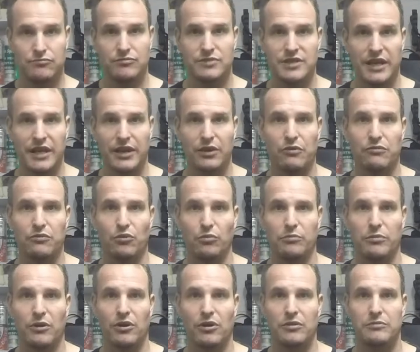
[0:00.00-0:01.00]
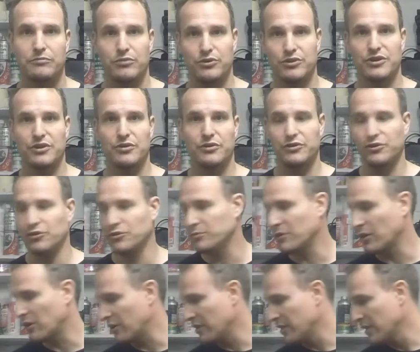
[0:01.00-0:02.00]
taking off old bar, putting on new
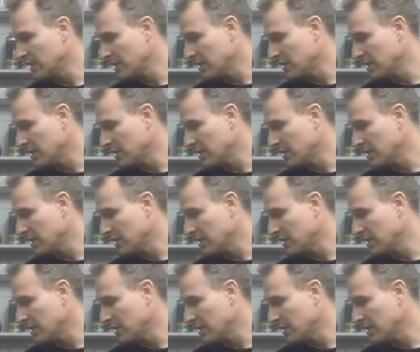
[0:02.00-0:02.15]
bar.